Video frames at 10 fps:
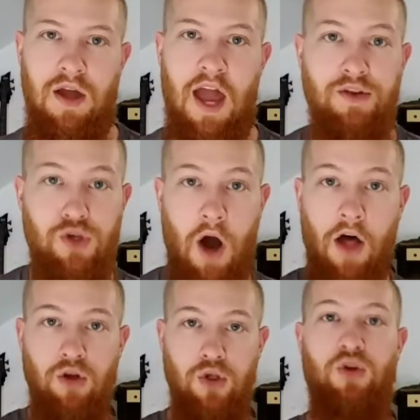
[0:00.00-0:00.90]
And so
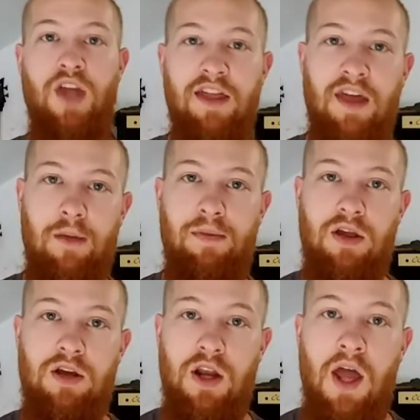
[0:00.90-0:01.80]
others will take that
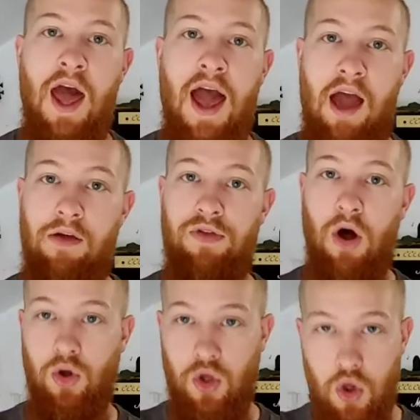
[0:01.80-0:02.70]
opinion and
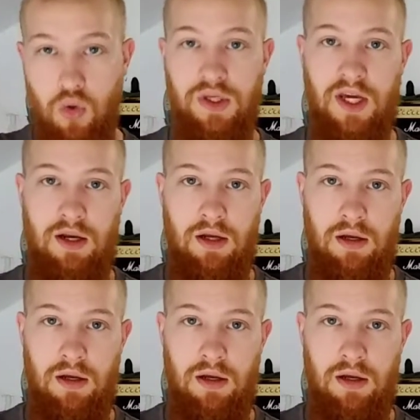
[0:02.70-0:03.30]
they'll use it.